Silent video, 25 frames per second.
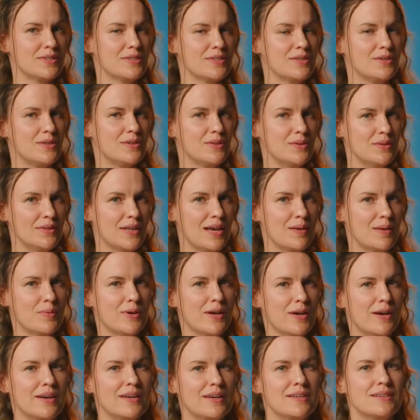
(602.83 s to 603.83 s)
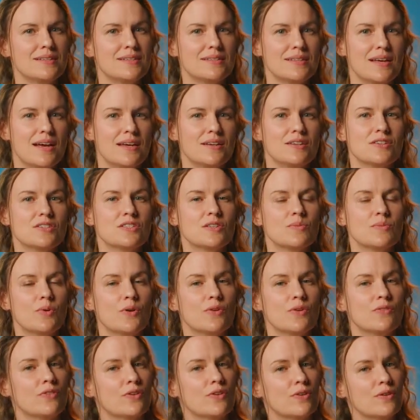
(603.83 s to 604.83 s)
is a new library designed to
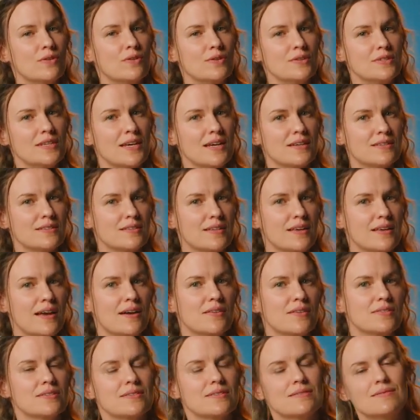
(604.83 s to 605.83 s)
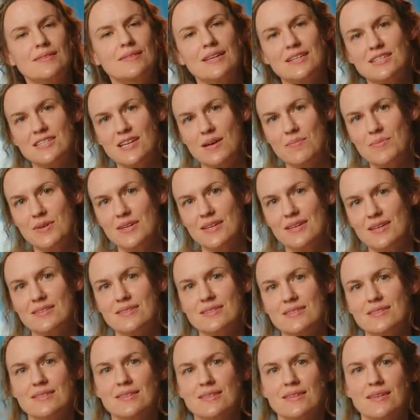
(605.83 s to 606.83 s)
support vertical text layouts like
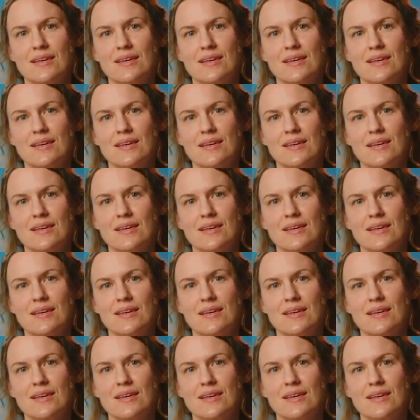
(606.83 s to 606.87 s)
Japanese.